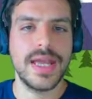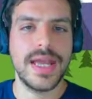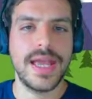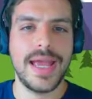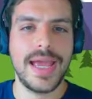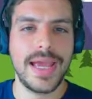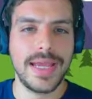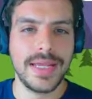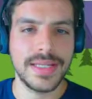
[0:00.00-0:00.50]

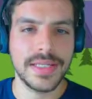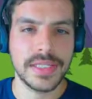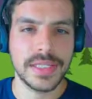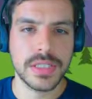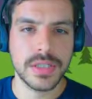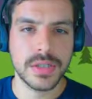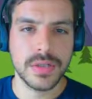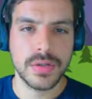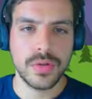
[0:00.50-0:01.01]

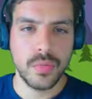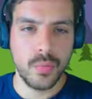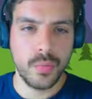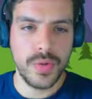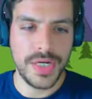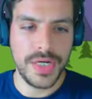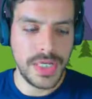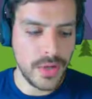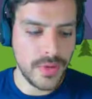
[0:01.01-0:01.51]
Hence,
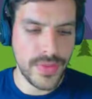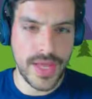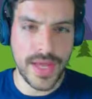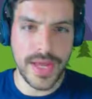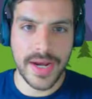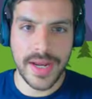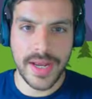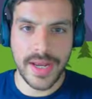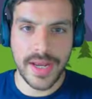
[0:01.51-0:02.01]
we know
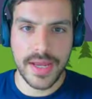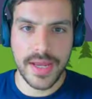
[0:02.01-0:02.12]
that